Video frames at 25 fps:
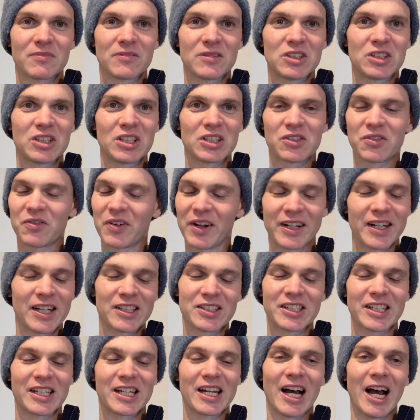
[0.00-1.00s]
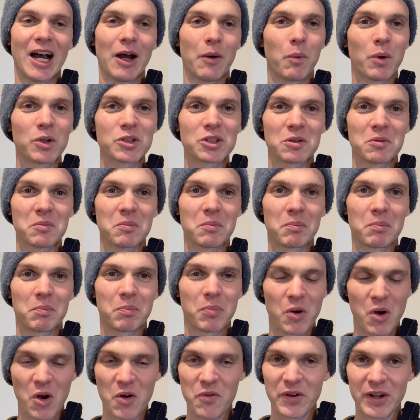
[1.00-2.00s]
just a fantastic car. It wasn't
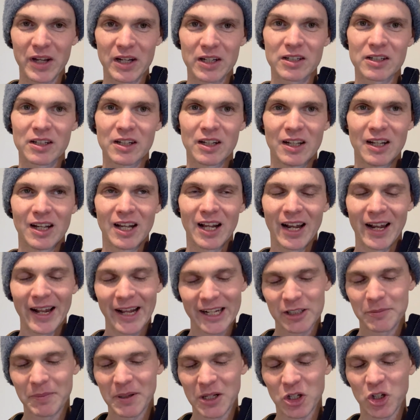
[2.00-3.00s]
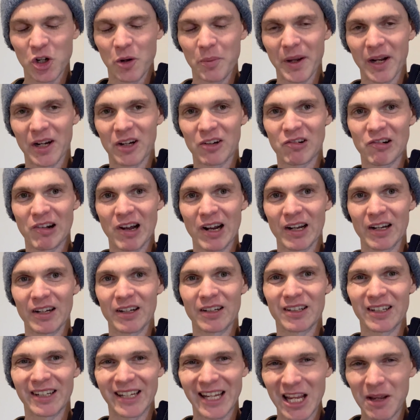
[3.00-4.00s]
perfect. Liked a bit of top-end grunt.
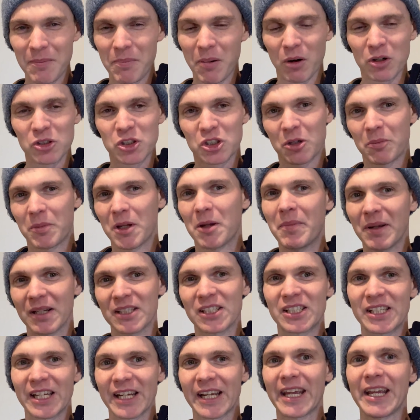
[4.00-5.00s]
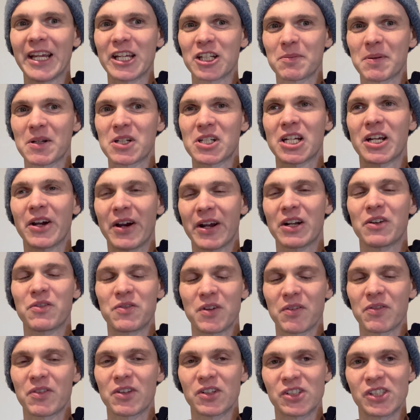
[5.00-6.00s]
Gearbox could be a bit sticky, especially going to
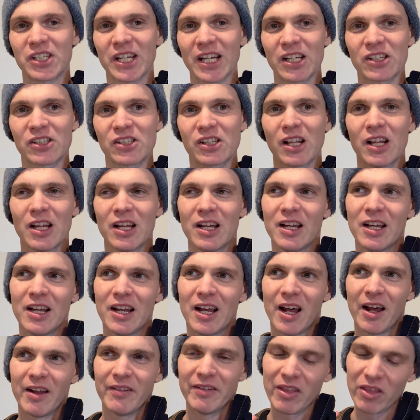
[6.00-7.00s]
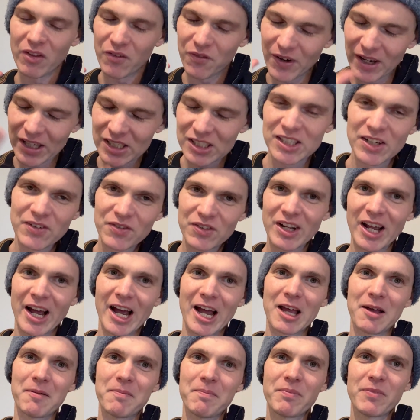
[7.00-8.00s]
5th and 6th. Then the facelift
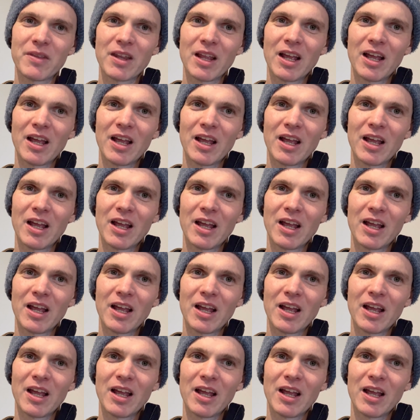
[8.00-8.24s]
came,